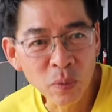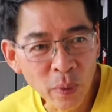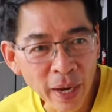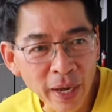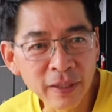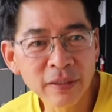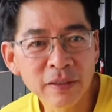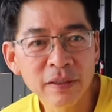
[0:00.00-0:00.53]

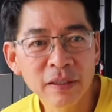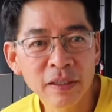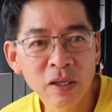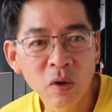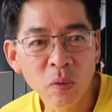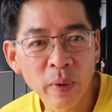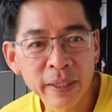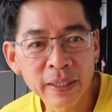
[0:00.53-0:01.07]
went,
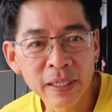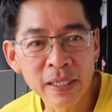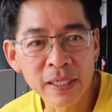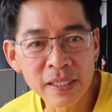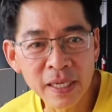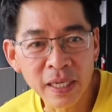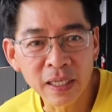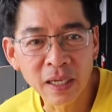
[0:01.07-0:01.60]
whether
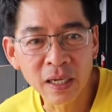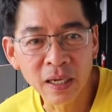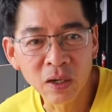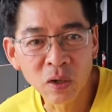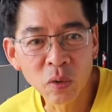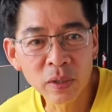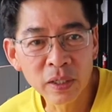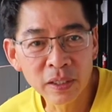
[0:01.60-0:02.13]
it's at a
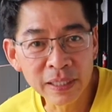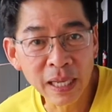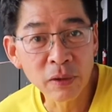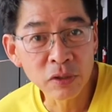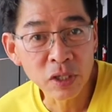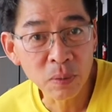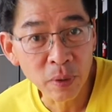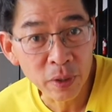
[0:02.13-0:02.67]
local
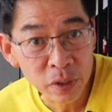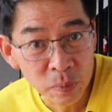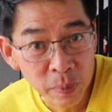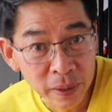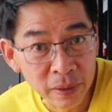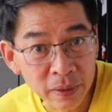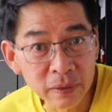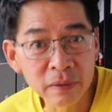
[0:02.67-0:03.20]
township
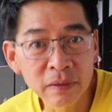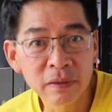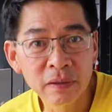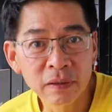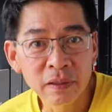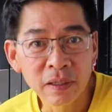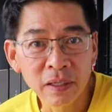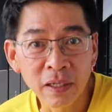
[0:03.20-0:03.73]
hospital,
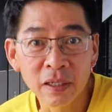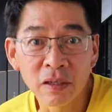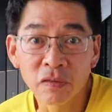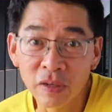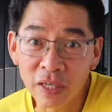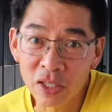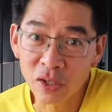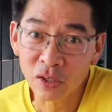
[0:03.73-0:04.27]
in a
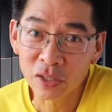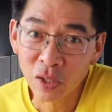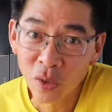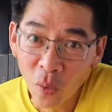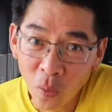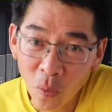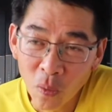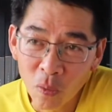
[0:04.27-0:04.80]
village doctor
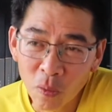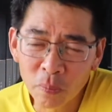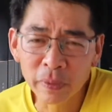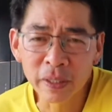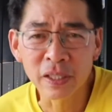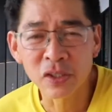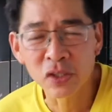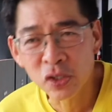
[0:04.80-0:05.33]
home,
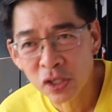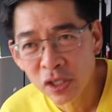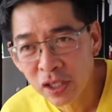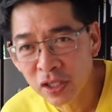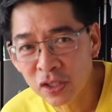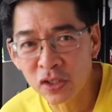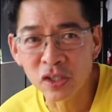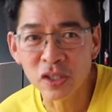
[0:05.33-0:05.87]
in a
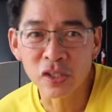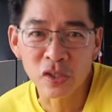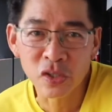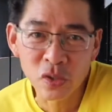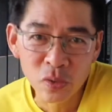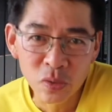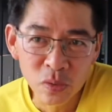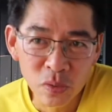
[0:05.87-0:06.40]
church, in a
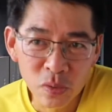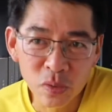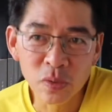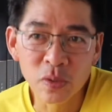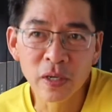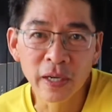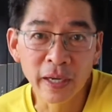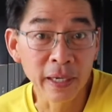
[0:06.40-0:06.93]
school,
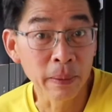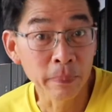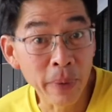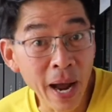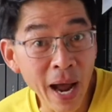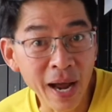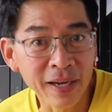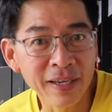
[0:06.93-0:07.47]
in a
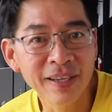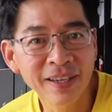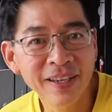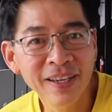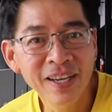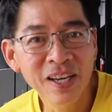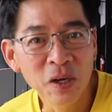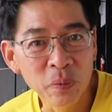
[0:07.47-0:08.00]
park,
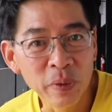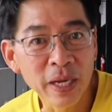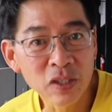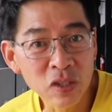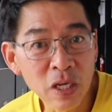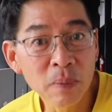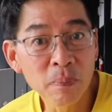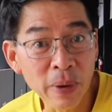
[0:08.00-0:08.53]
we
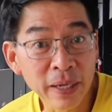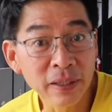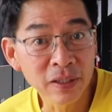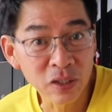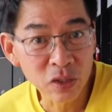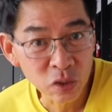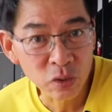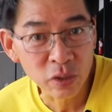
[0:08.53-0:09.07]
actually
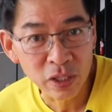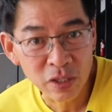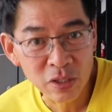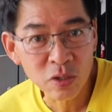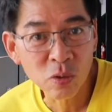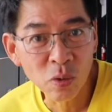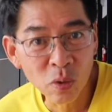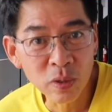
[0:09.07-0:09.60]
planted
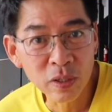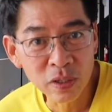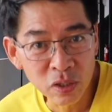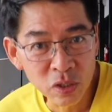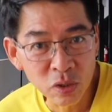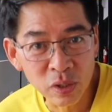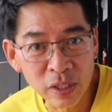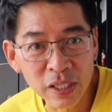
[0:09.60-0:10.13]
trees, local
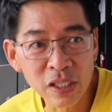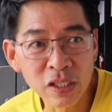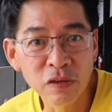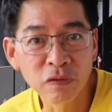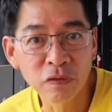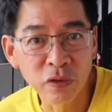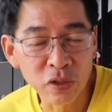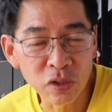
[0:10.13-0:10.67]
trees,
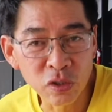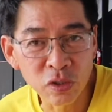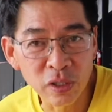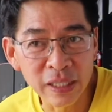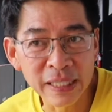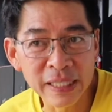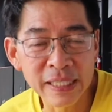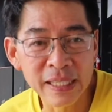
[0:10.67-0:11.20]
fruit
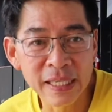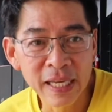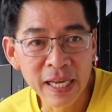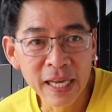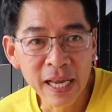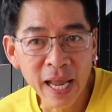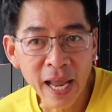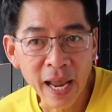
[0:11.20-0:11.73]
trees,
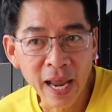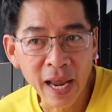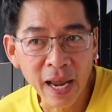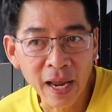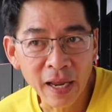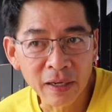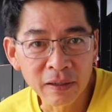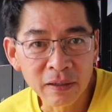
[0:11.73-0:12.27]

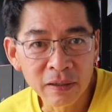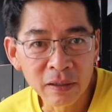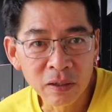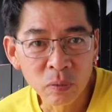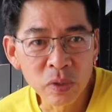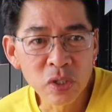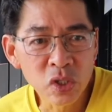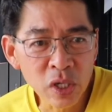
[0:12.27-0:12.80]
and
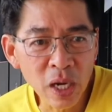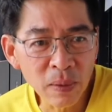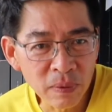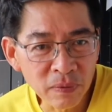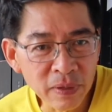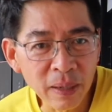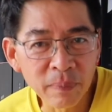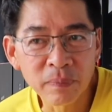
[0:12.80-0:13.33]
we share
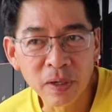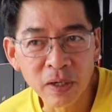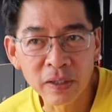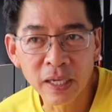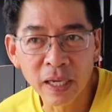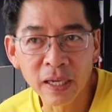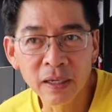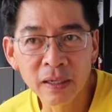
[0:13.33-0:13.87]
with them,
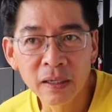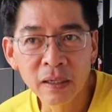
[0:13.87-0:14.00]
okay?